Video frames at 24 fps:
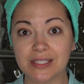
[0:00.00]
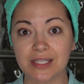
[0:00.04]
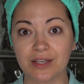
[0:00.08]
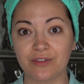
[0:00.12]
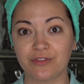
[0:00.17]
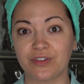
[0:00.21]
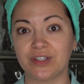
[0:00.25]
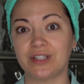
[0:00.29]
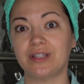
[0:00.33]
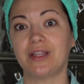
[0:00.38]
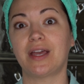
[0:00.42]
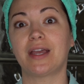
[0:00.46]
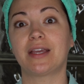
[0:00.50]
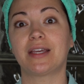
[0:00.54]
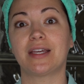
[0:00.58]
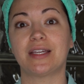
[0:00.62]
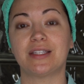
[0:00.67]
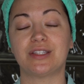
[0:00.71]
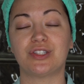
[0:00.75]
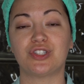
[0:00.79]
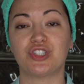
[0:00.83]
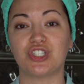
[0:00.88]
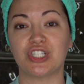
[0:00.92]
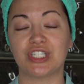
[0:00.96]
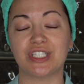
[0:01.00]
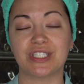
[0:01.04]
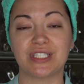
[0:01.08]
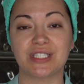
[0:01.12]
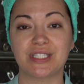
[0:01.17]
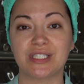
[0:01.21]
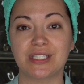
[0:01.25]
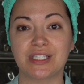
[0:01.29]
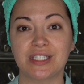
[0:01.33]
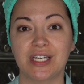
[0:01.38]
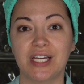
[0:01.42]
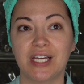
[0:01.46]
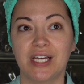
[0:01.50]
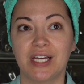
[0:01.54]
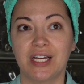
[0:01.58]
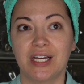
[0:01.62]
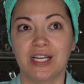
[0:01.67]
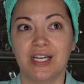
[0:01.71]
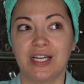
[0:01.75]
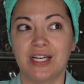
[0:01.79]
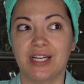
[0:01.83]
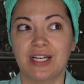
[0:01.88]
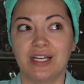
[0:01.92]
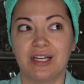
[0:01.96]
I feel like it's just
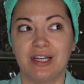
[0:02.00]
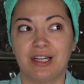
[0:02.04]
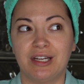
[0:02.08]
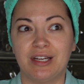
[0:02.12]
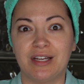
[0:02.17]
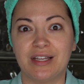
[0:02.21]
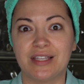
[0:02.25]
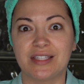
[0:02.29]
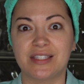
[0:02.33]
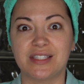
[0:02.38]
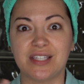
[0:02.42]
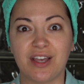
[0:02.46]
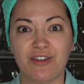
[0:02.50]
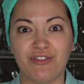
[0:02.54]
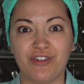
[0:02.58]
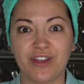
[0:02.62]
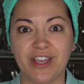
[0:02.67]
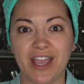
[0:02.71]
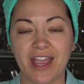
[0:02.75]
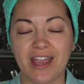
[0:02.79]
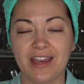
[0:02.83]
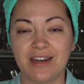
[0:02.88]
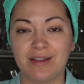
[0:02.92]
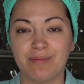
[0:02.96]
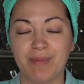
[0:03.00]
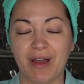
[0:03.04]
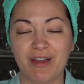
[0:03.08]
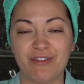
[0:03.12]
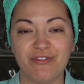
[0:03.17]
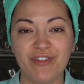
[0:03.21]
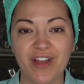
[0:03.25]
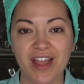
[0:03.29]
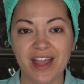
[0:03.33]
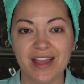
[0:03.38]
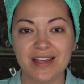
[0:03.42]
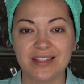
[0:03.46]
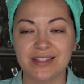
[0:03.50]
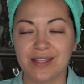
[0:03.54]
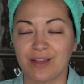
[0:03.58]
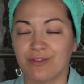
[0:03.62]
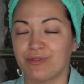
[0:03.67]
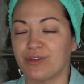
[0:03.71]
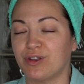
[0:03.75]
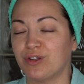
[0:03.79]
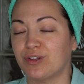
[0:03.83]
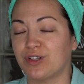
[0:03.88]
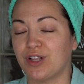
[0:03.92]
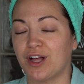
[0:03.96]
suffocating my face. I
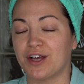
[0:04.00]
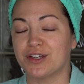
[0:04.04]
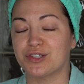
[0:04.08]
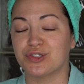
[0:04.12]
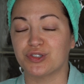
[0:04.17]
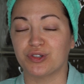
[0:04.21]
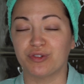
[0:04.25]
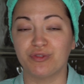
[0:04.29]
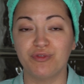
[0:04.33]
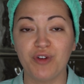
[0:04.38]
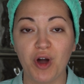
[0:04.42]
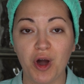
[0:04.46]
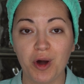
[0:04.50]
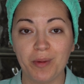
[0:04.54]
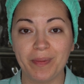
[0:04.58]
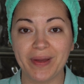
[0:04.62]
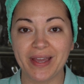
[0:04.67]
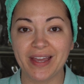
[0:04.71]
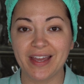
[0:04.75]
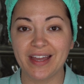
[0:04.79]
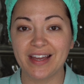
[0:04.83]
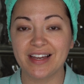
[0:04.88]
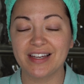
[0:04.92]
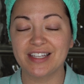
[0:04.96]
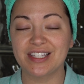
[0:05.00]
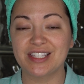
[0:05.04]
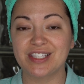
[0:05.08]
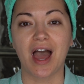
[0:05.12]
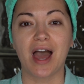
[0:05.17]
feel claustrophobic.